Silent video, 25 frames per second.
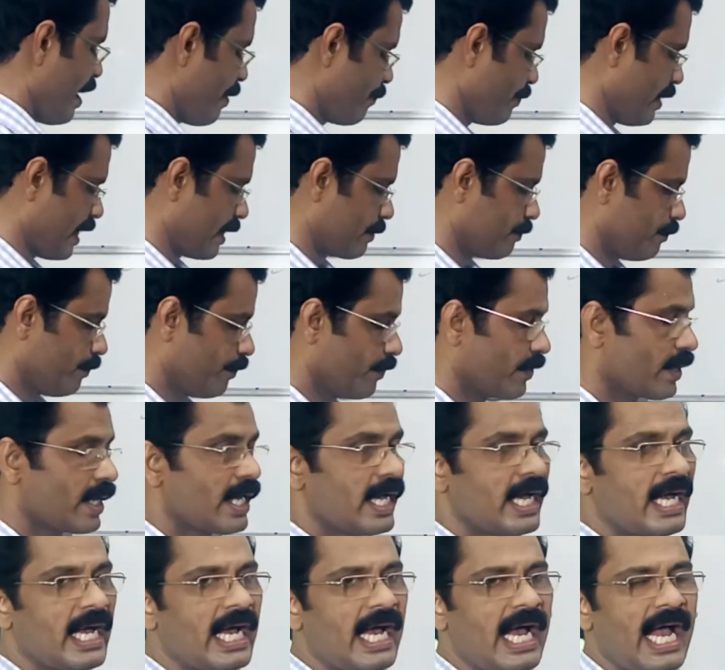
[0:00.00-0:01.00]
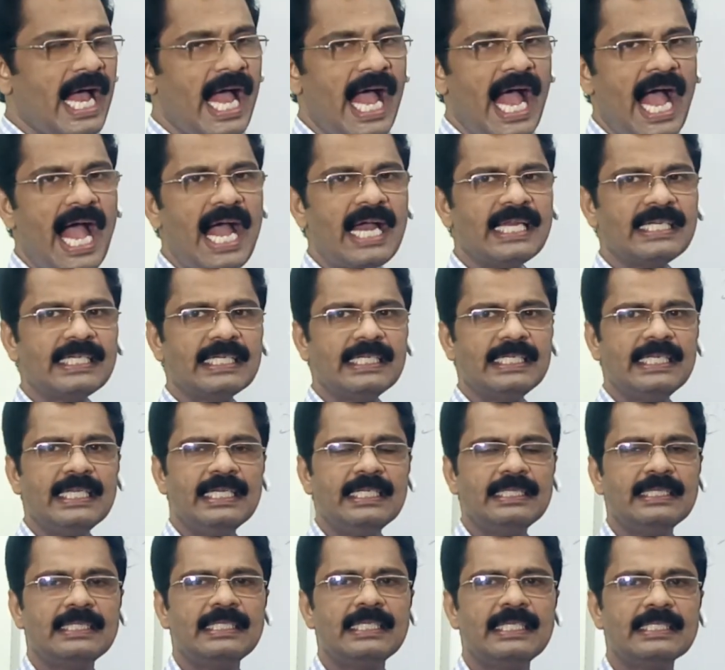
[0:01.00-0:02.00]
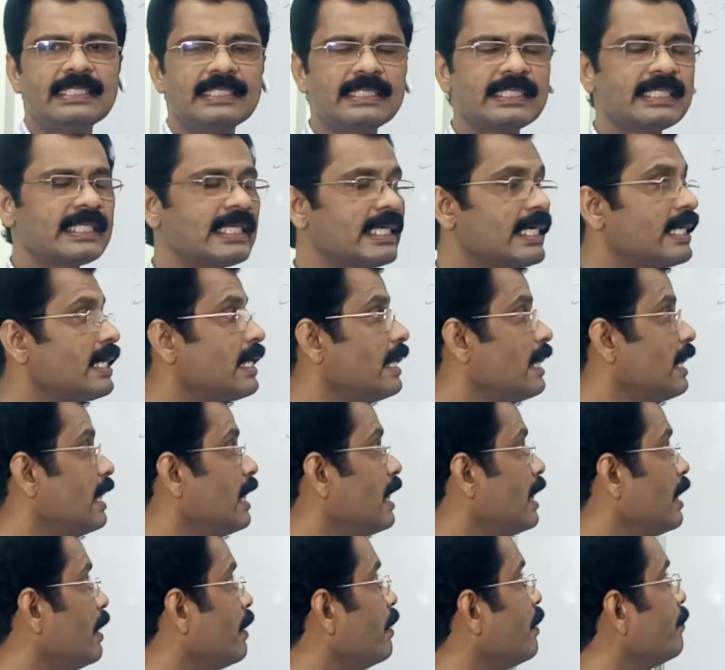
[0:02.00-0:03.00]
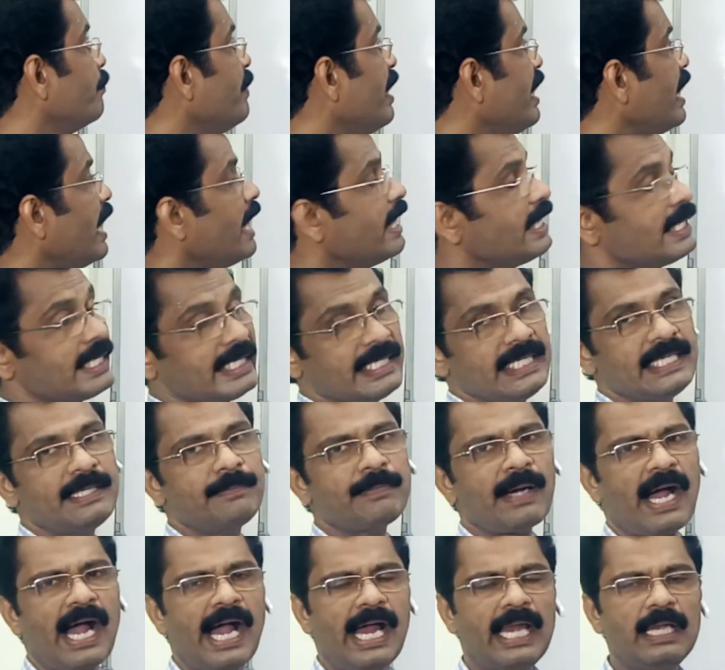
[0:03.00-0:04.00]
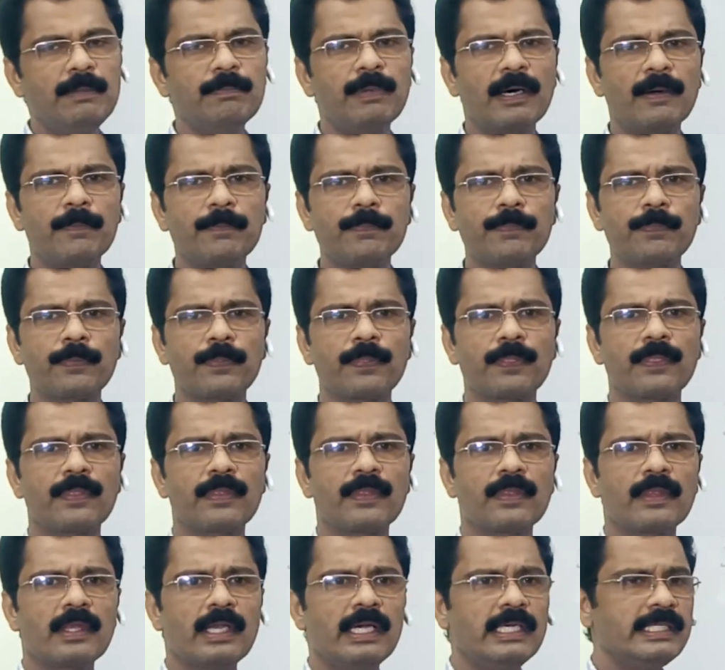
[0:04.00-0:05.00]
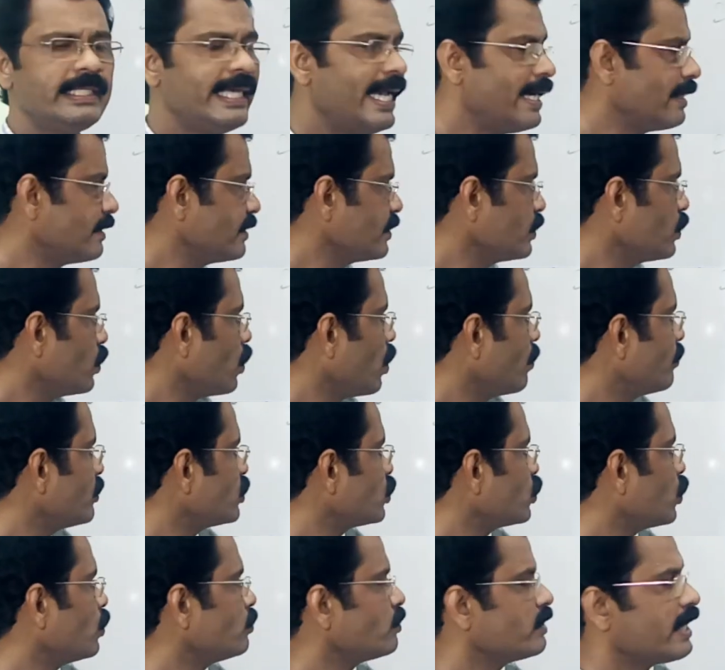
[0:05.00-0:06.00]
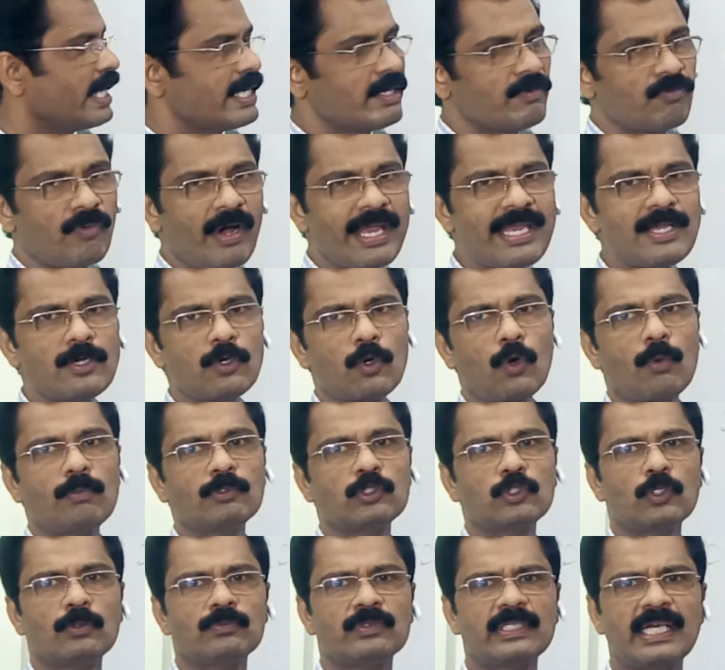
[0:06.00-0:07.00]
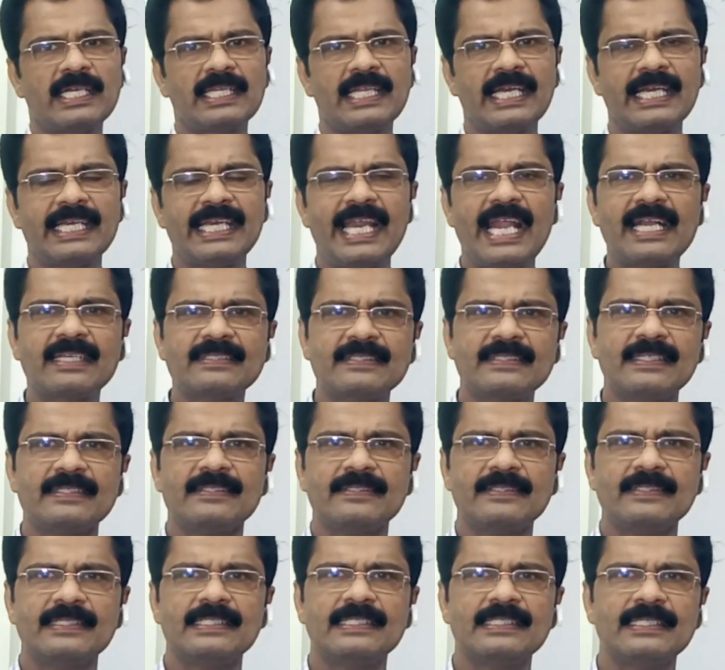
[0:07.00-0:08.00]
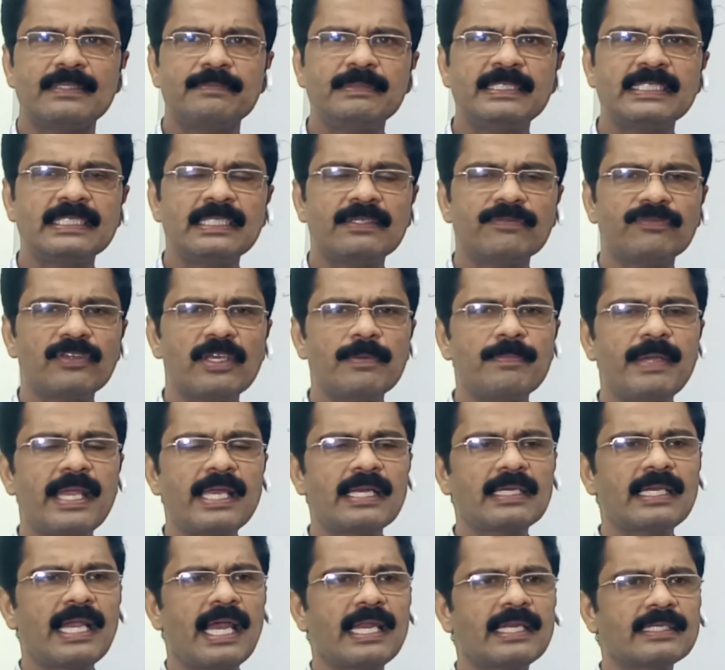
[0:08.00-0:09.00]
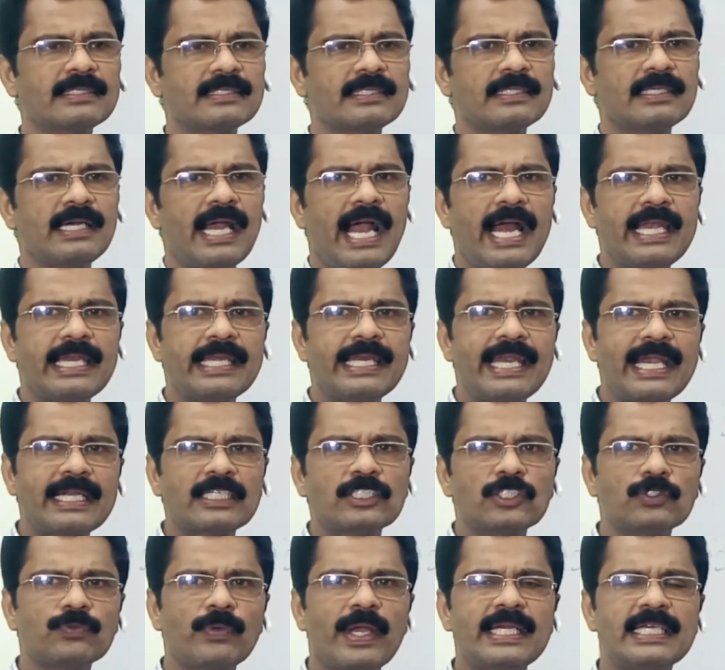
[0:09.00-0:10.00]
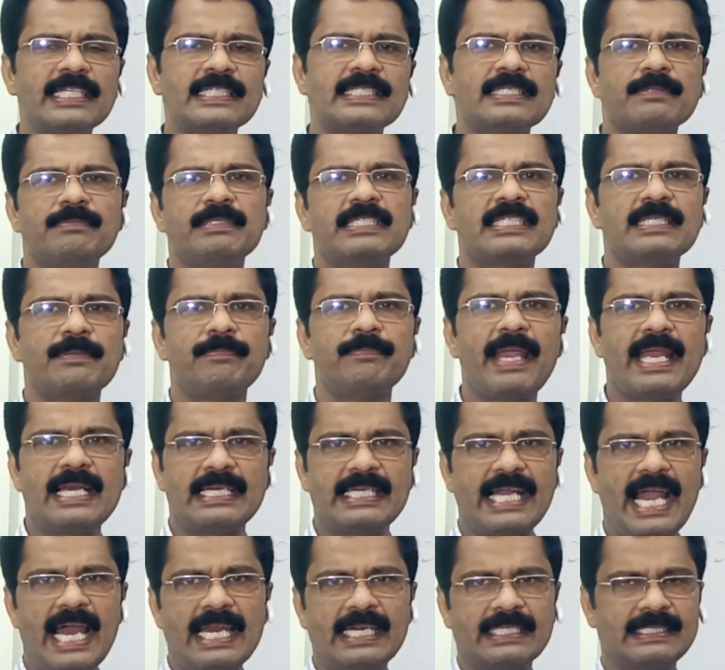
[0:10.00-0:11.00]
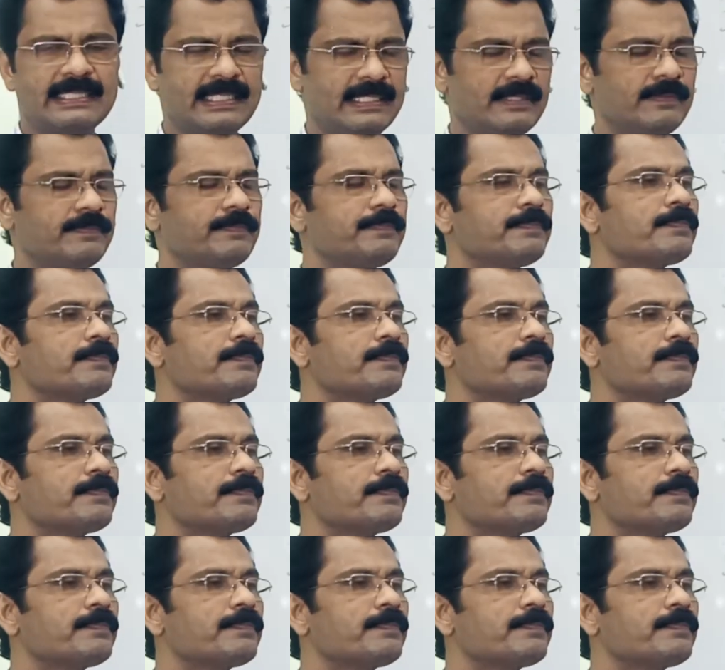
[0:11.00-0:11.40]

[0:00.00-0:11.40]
number. And in this Melandrium album, X chromosomes and Y chromosomes are there. XS determines the female character and XY determines the male character.